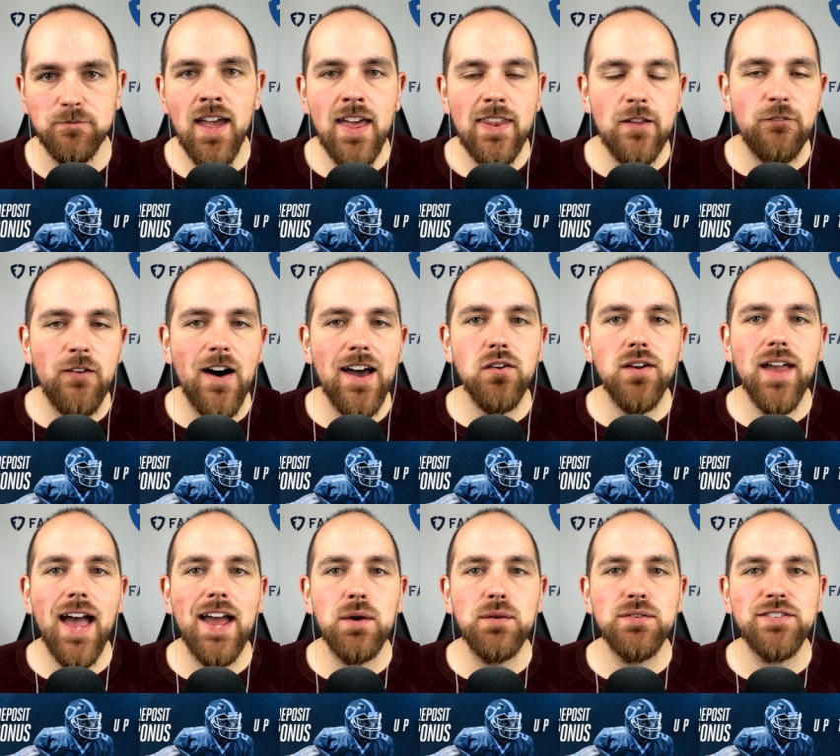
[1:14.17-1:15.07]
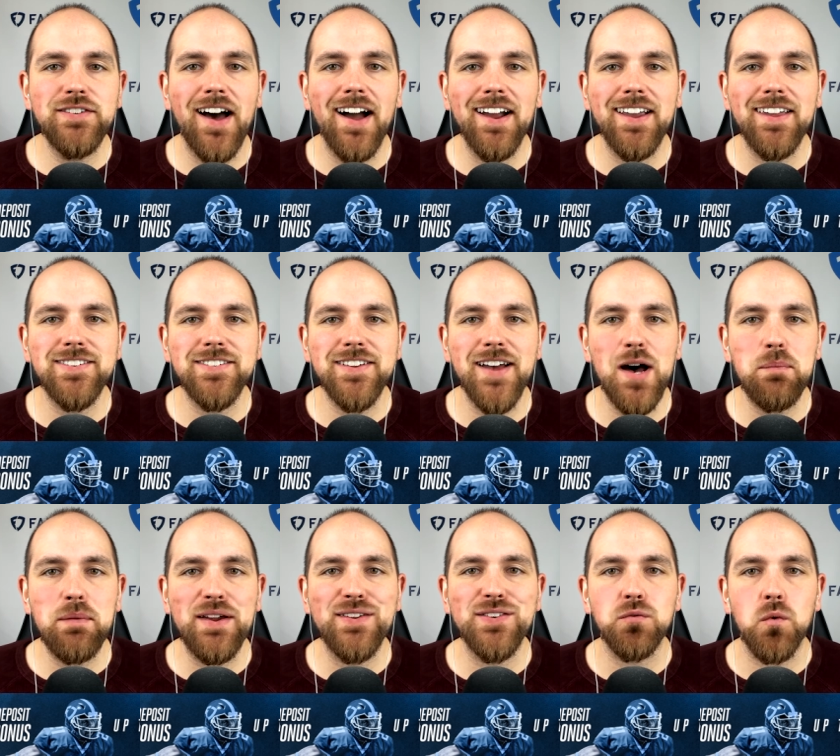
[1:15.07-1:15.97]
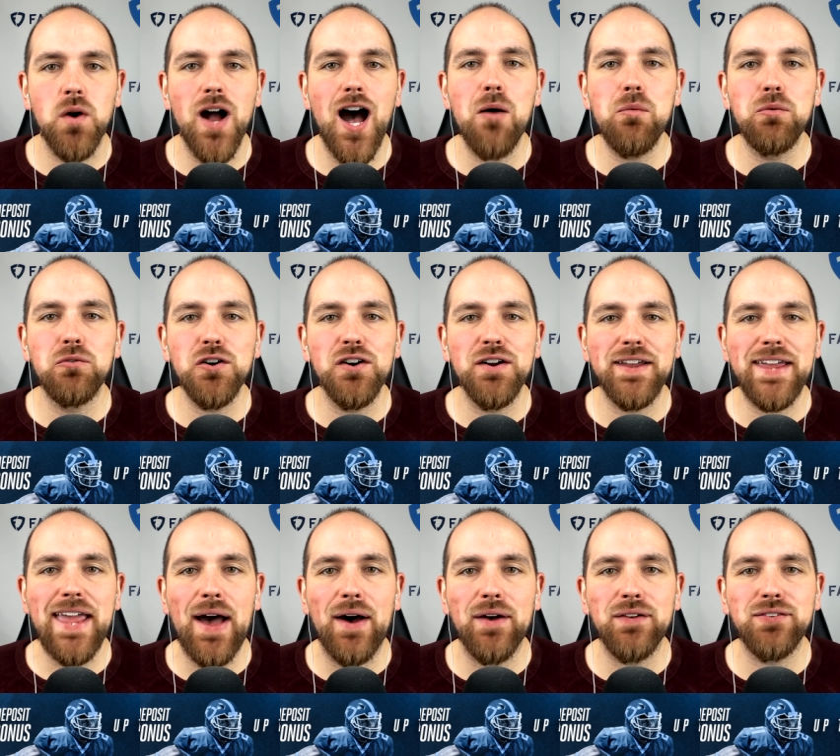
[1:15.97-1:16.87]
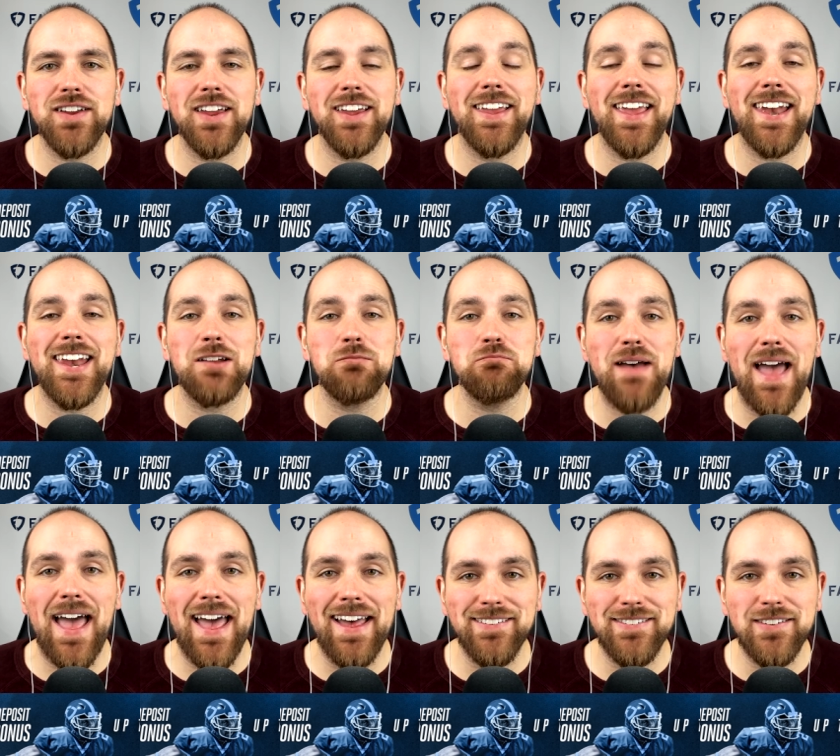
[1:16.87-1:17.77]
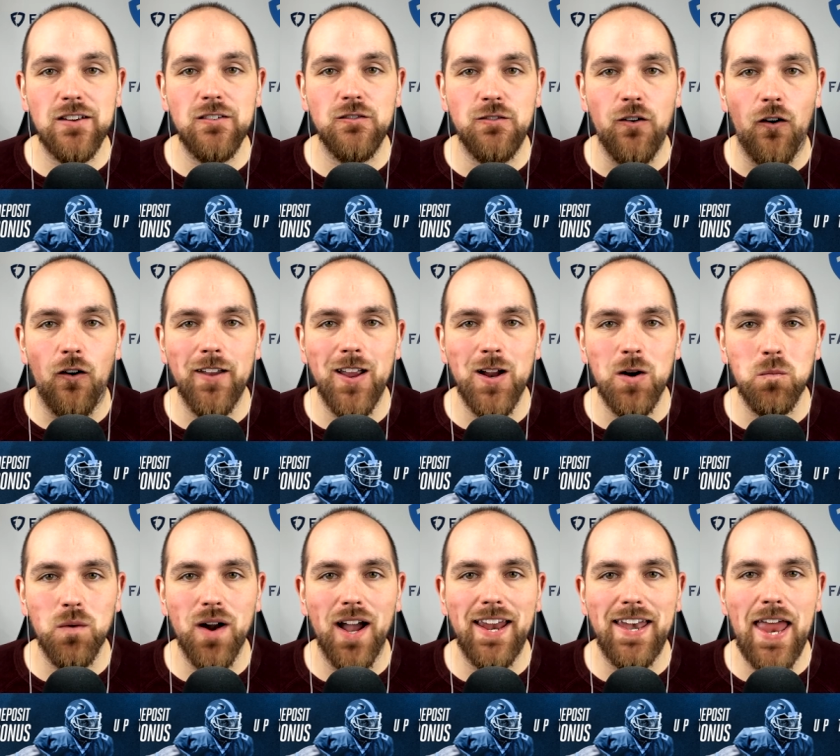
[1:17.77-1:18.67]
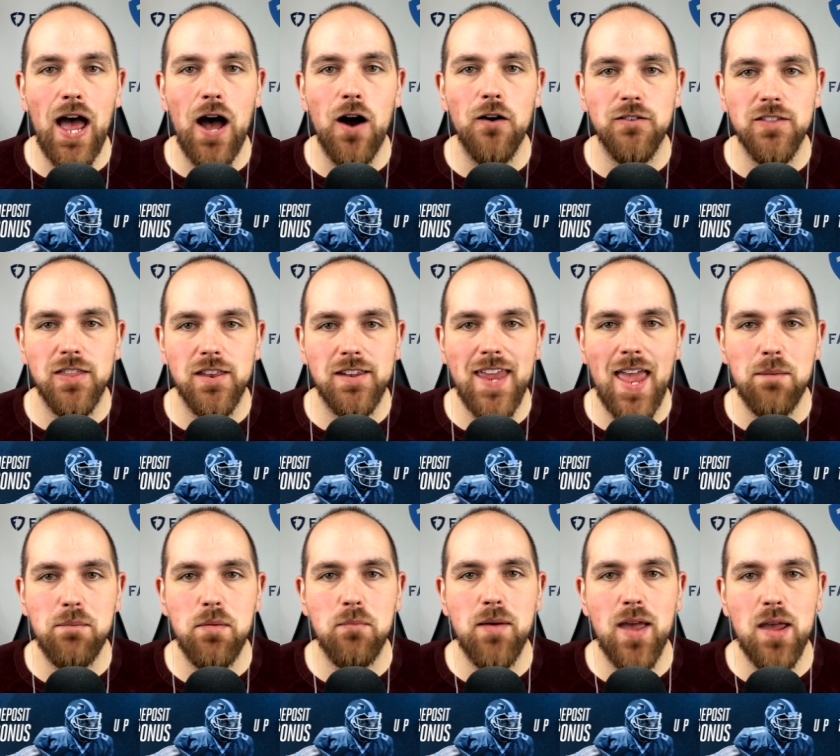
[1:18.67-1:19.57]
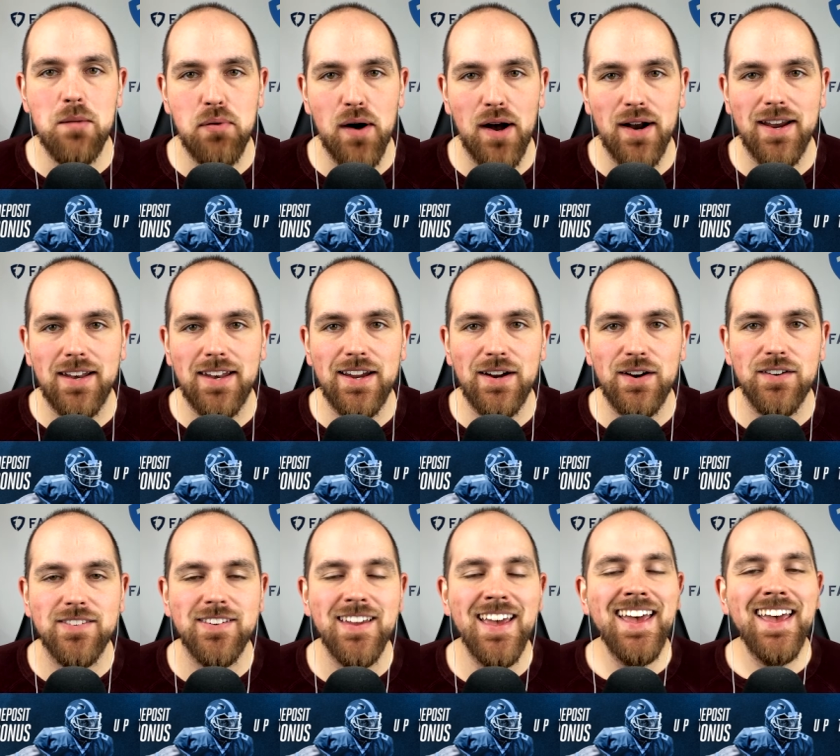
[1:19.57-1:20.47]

The final guy whose stock is up is Rob Gronkowski, getting massive volume right now for the Tampa Bay Buccaneers.